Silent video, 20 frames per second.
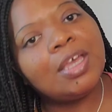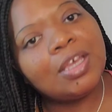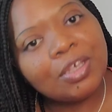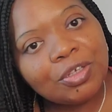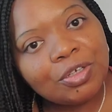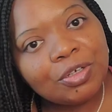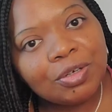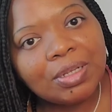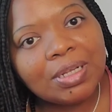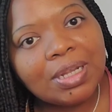
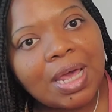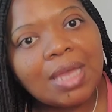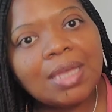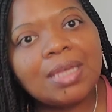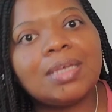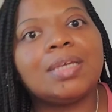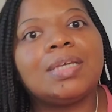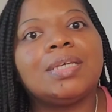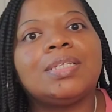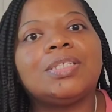you'll
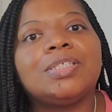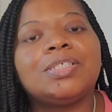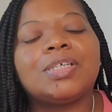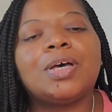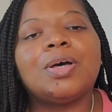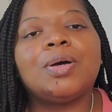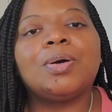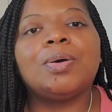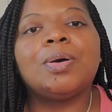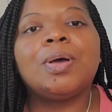like it.
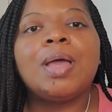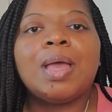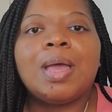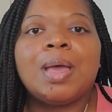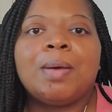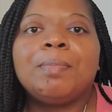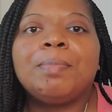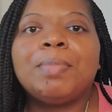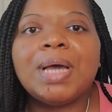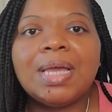So,
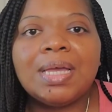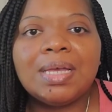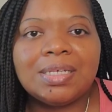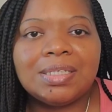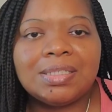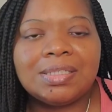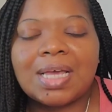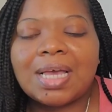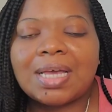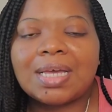but
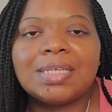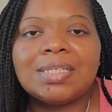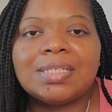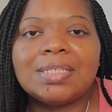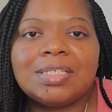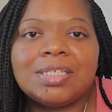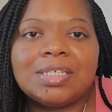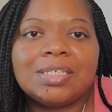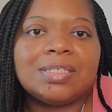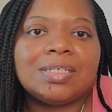it's, I guess
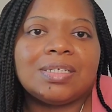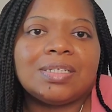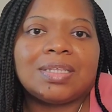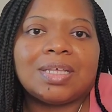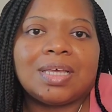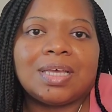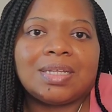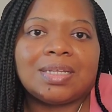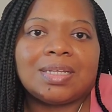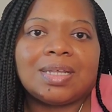it's just a
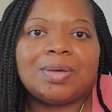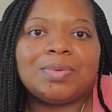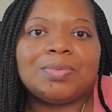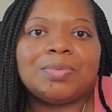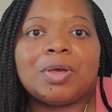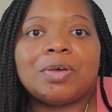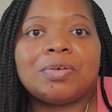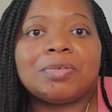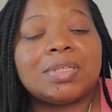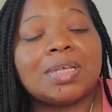thing that
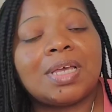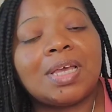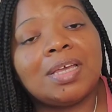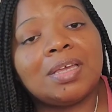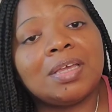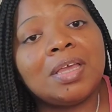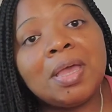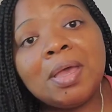we all say.